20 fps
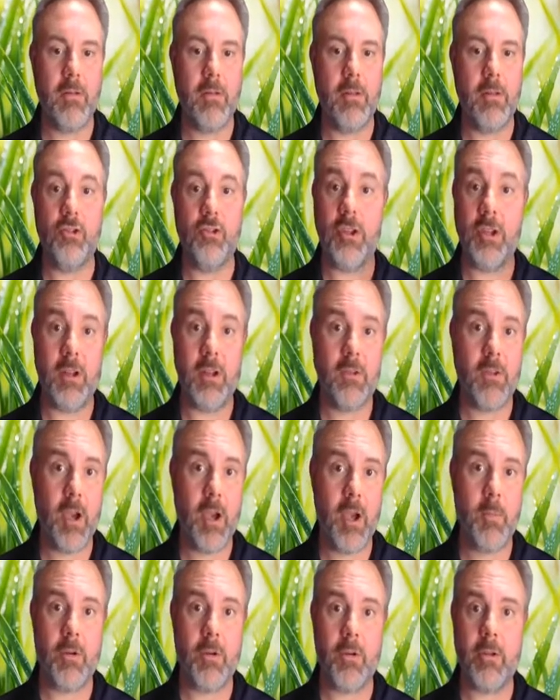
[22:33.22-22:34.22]
the
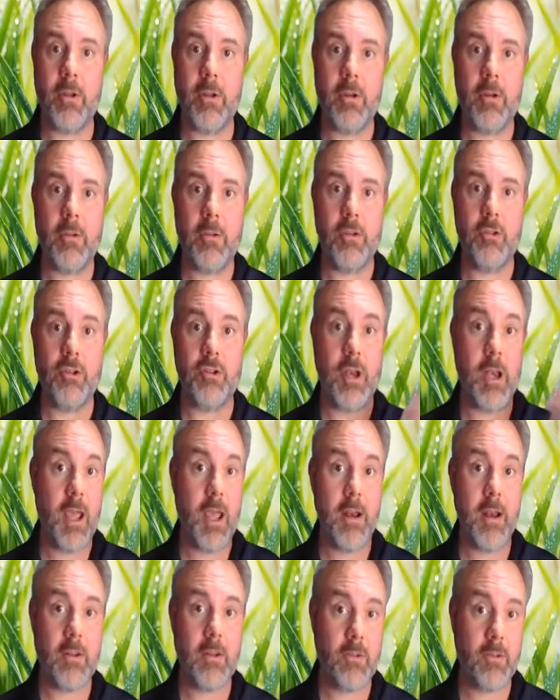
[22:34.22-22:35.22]
genotype or the
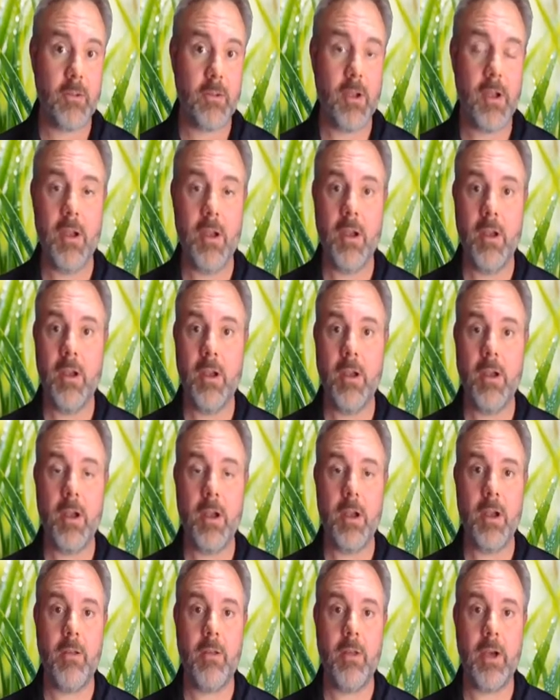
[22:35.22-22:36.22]
genetics
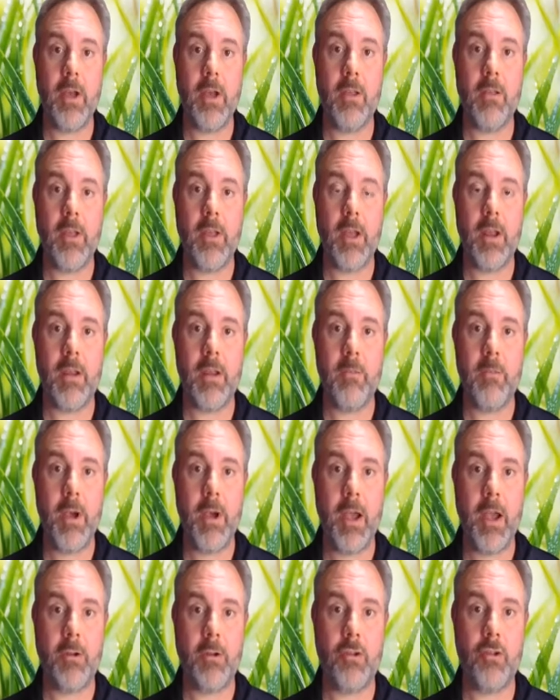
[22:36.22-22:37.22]
that
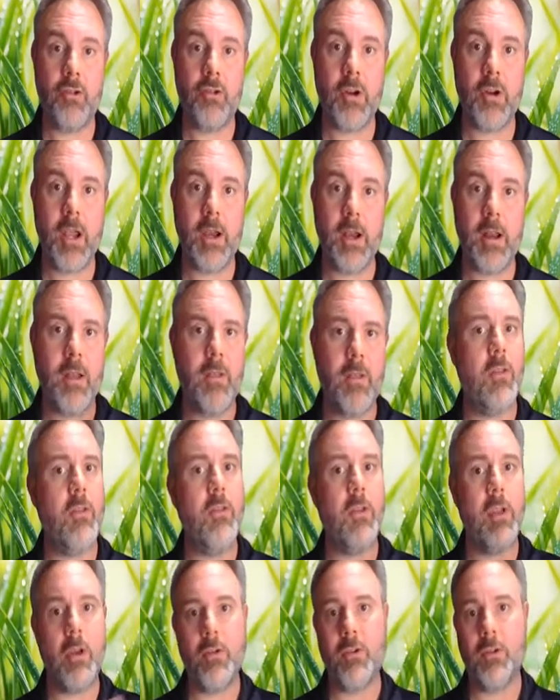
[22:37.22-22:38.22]
impact a trait, and then
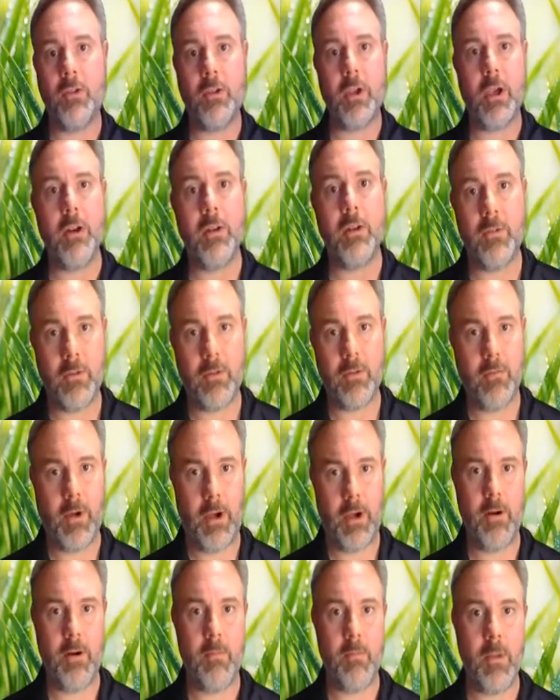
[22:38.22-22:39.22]
the other side is
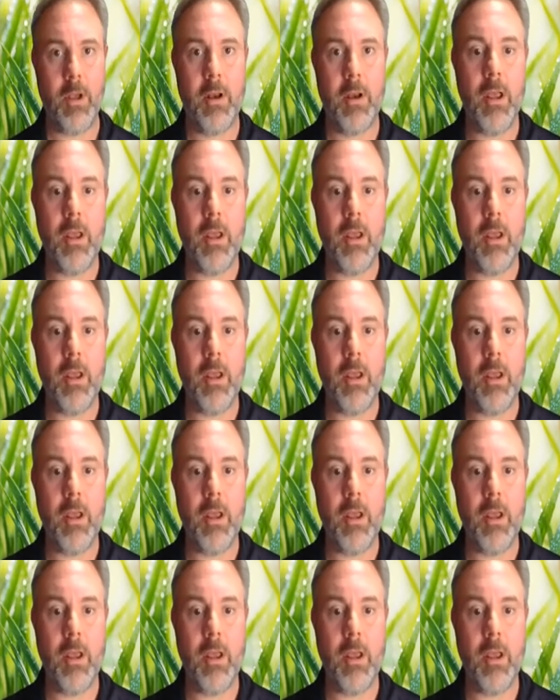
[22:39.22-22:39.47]
environment.